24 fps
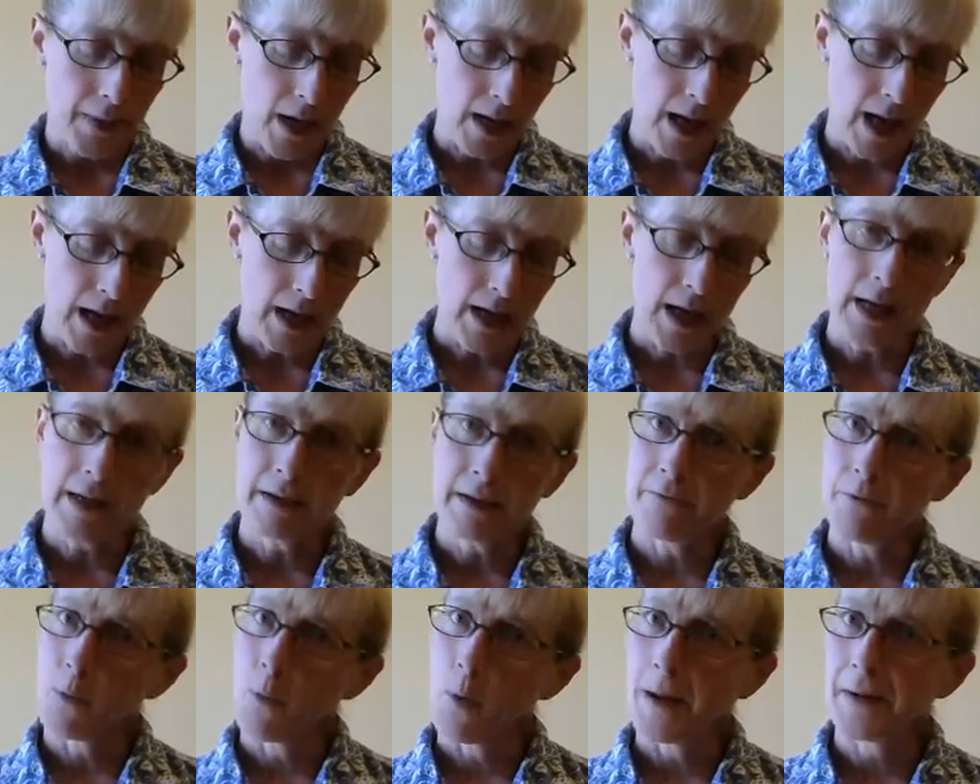I got kind
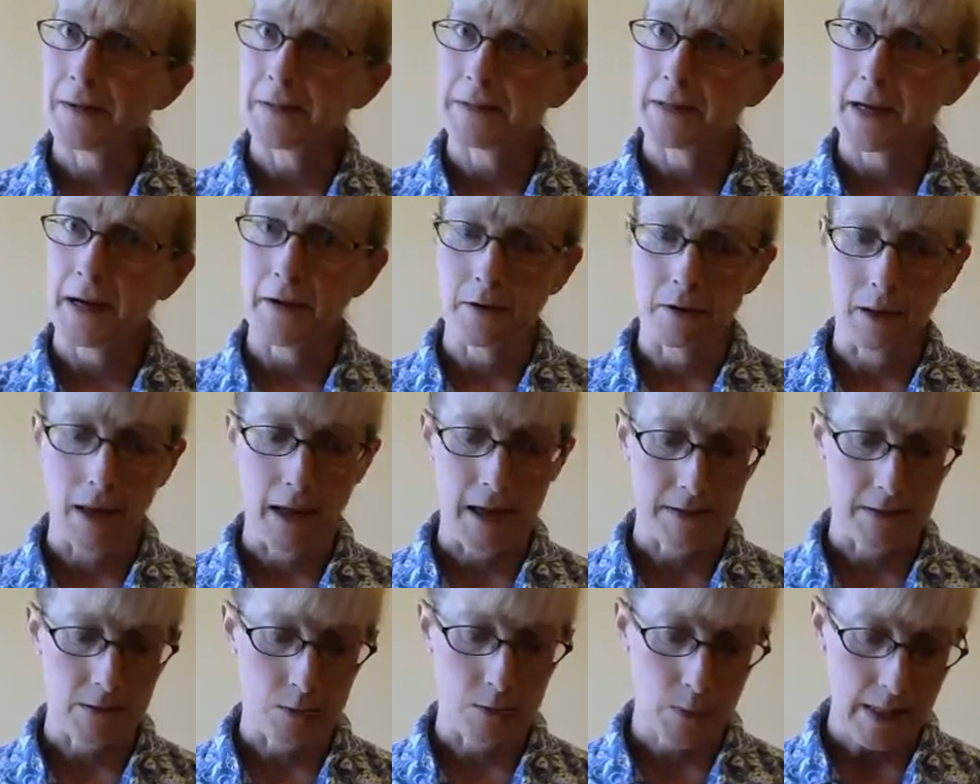of a wild hair
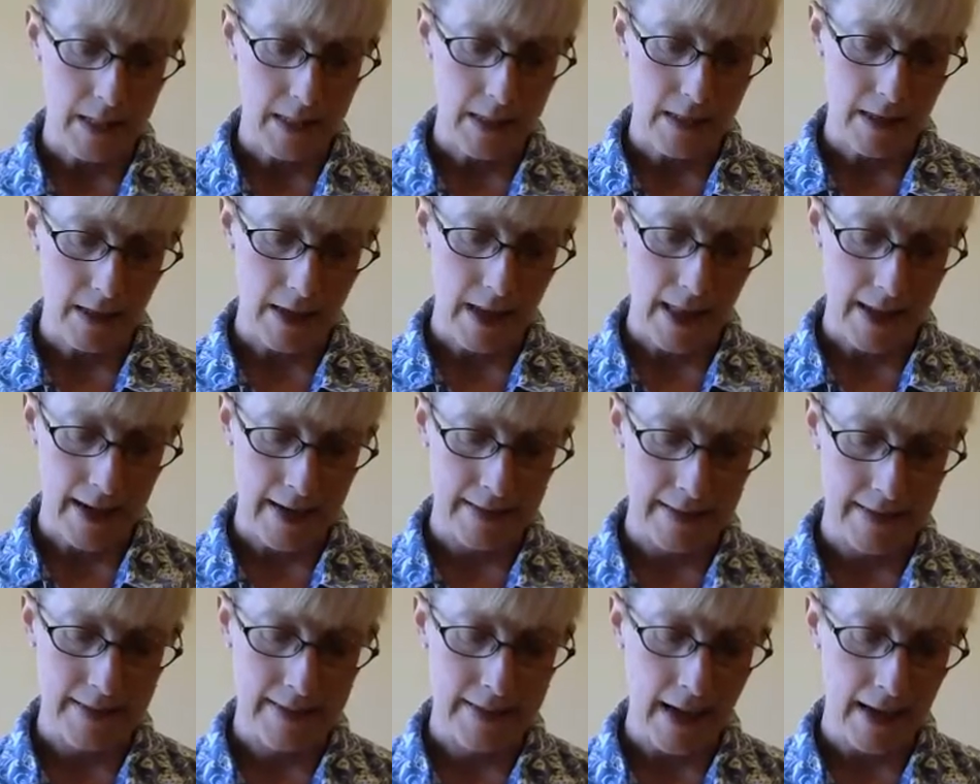last week, and
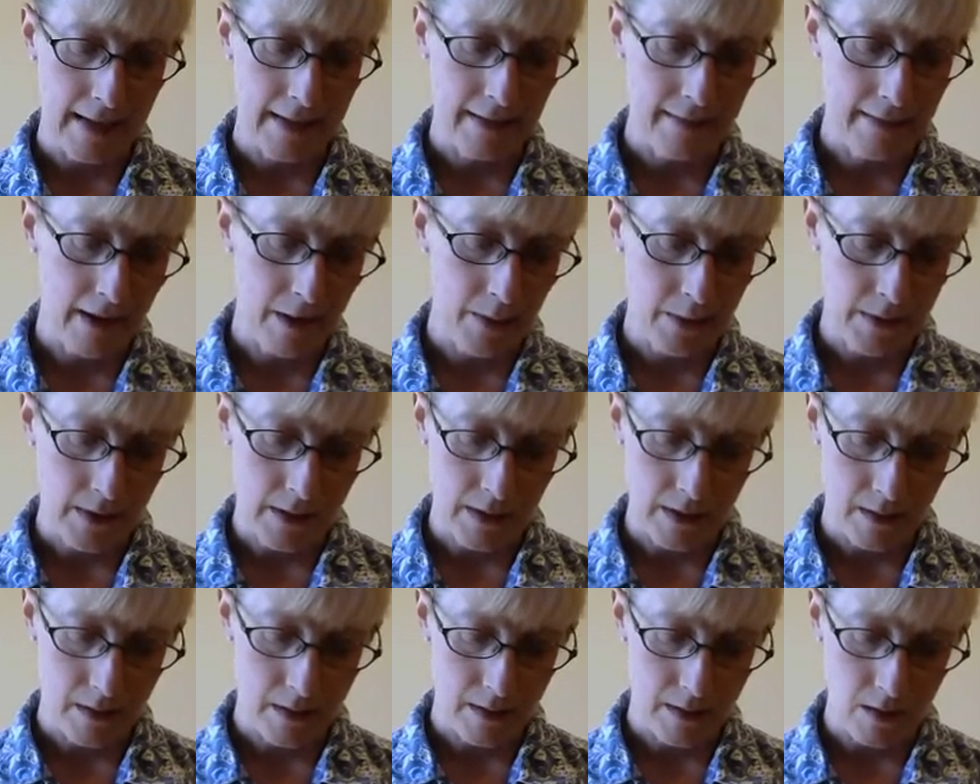I decided that I was
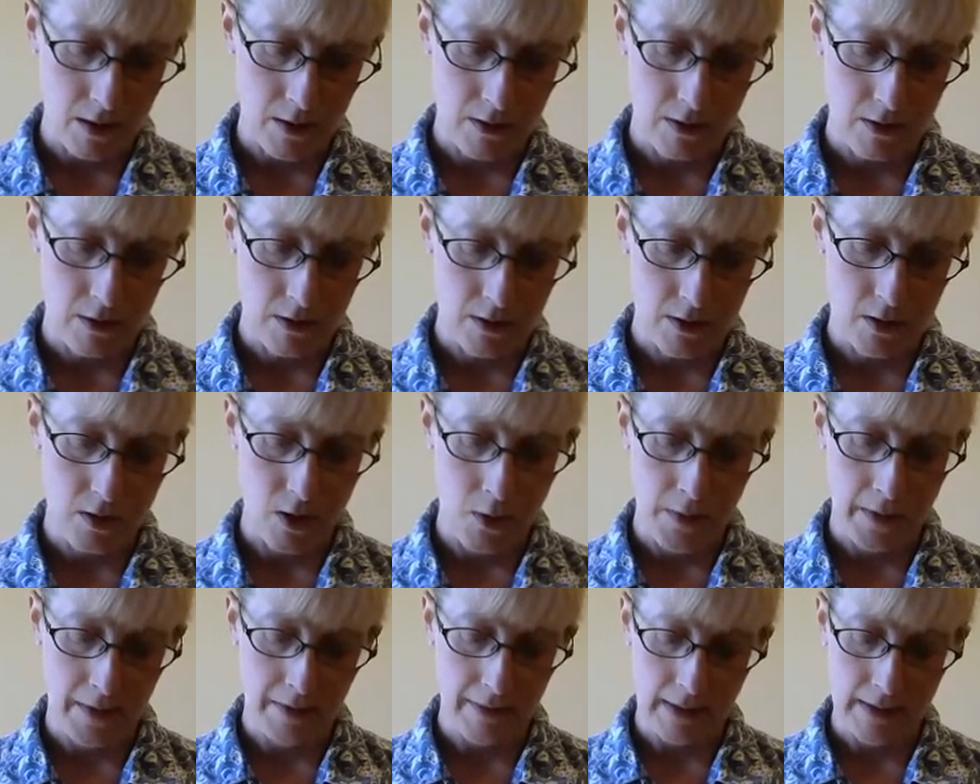going to start
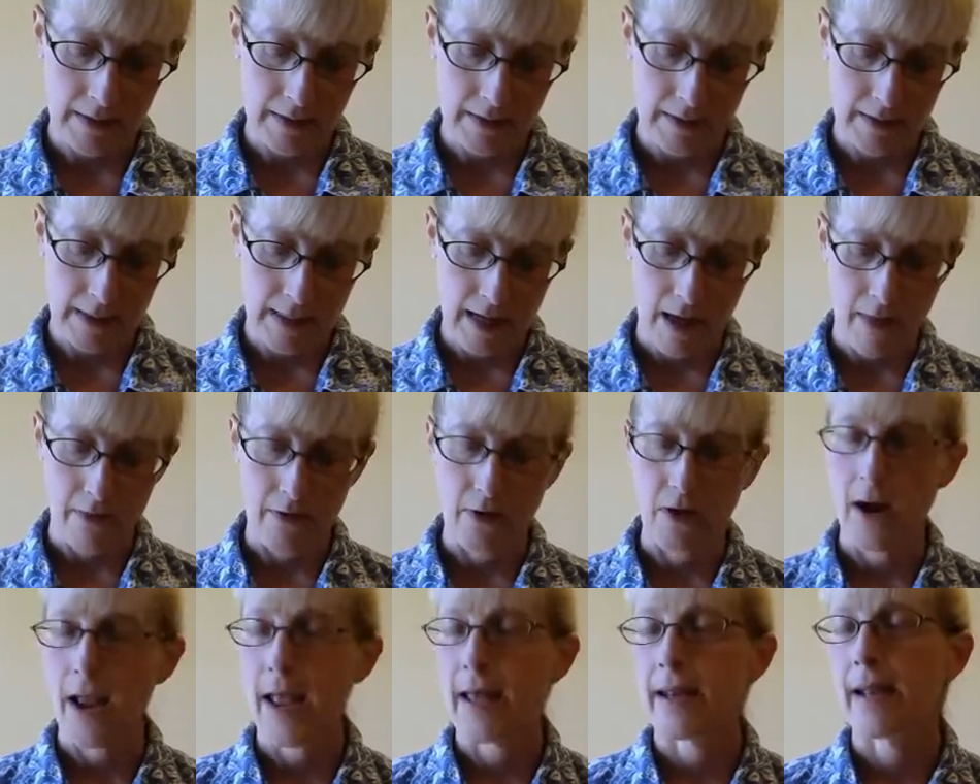sewing things
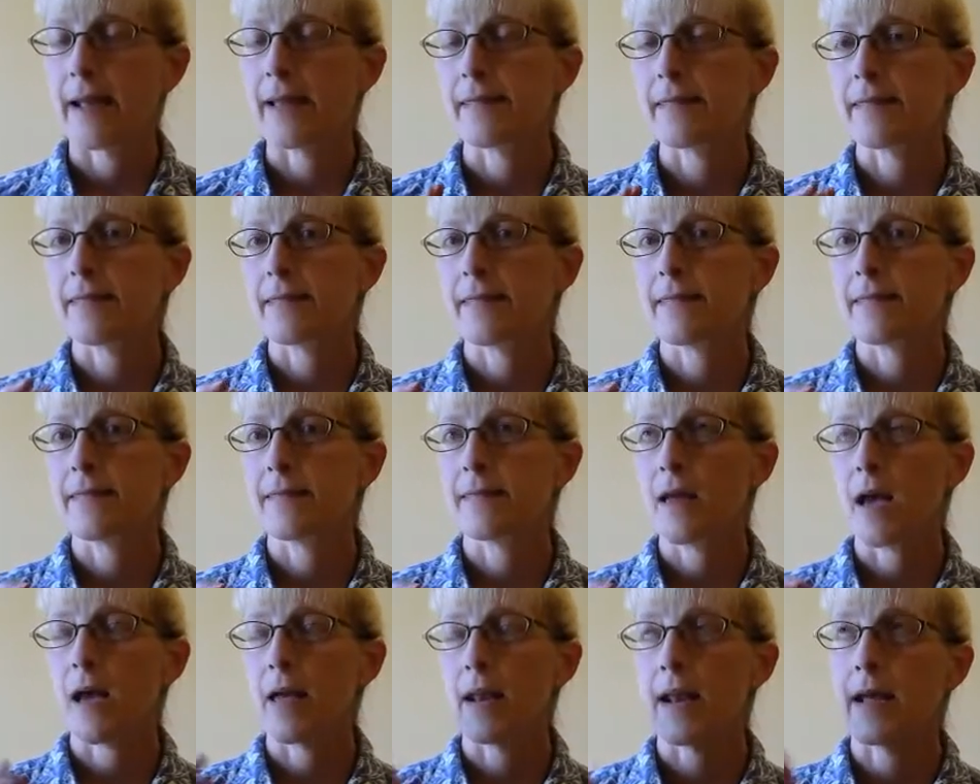together, and
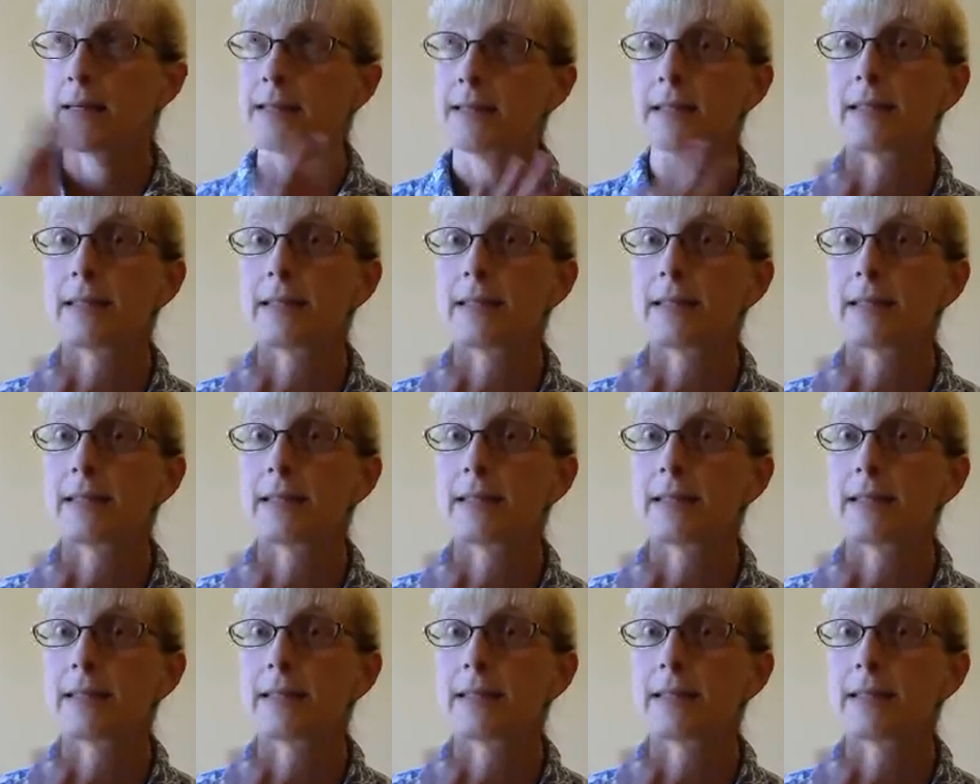I